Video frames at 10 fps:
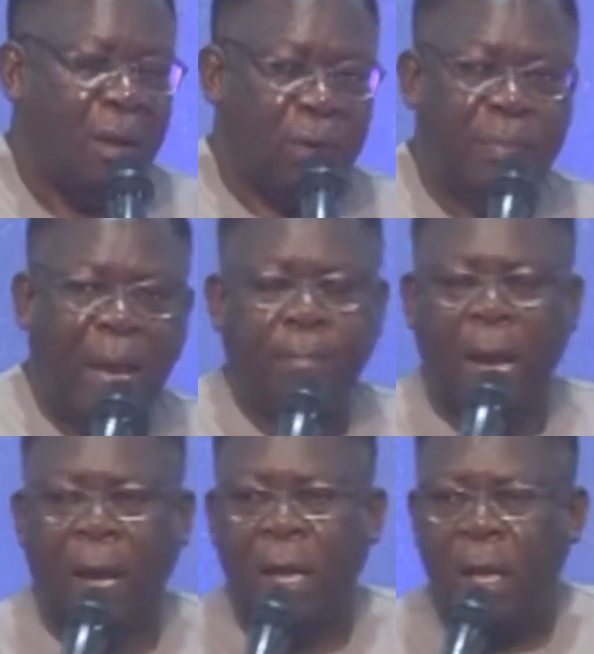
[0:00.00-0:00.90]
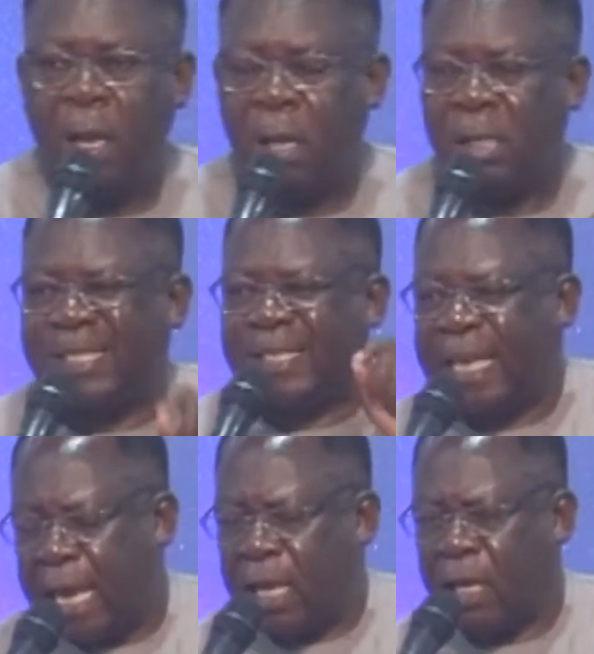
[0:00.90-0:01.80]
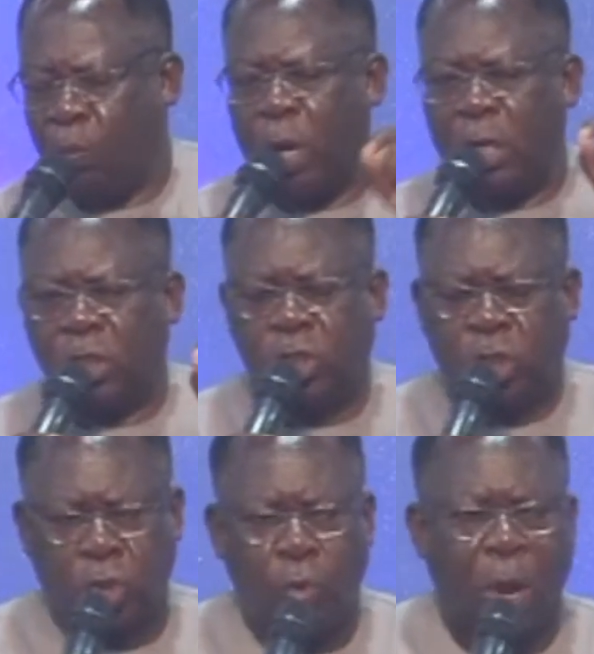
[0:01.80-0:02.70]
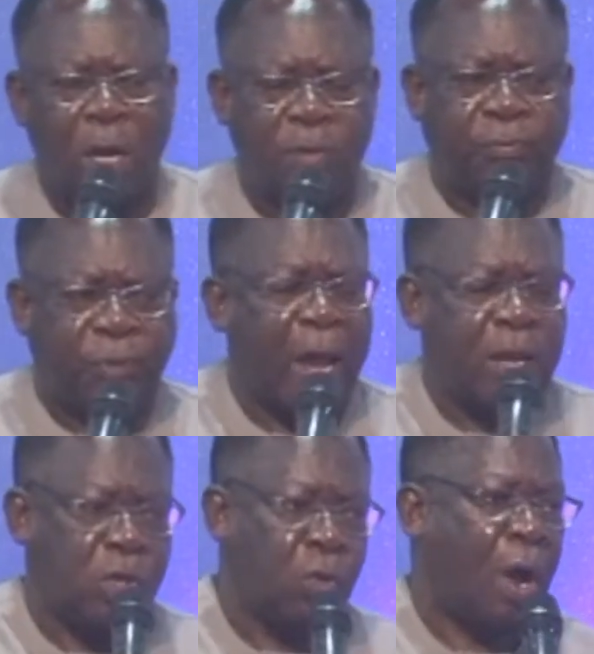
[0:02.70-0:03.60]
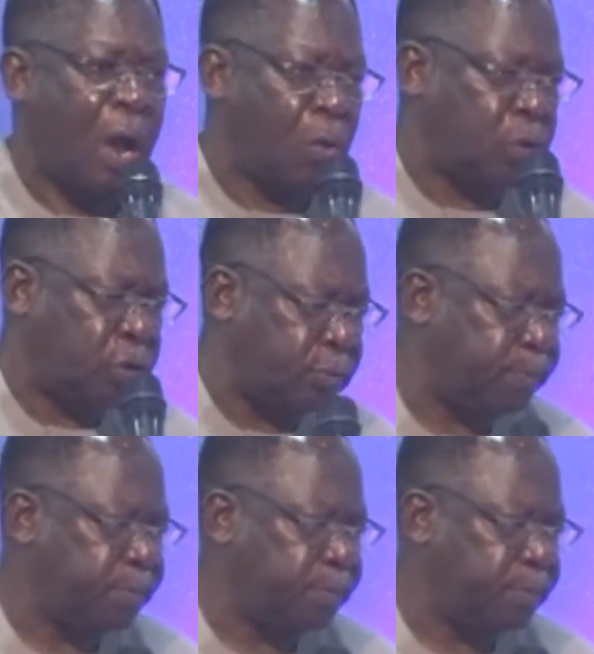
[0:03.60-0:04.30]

Remember, sin will surely find you out.